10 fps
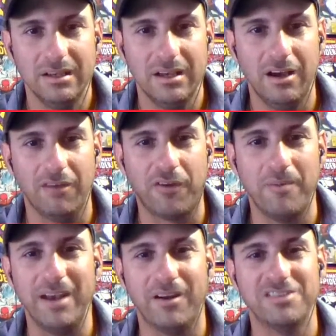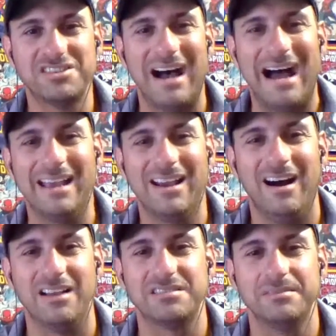From Heroes to
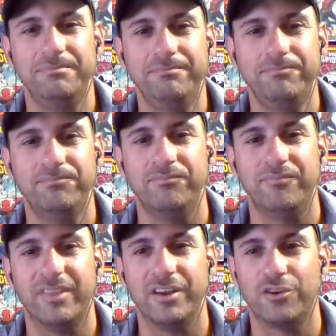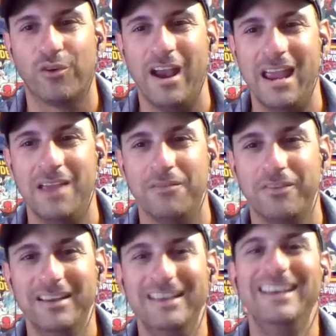Icons. The grave.
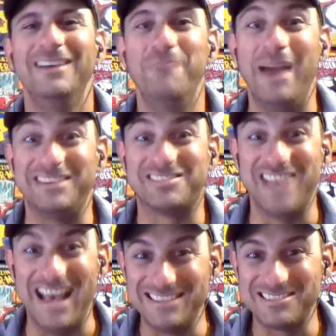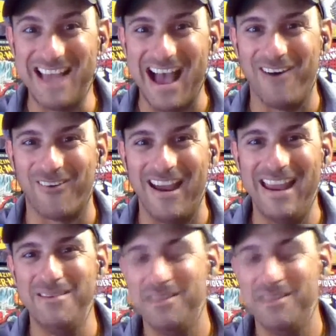Makes sense now, right?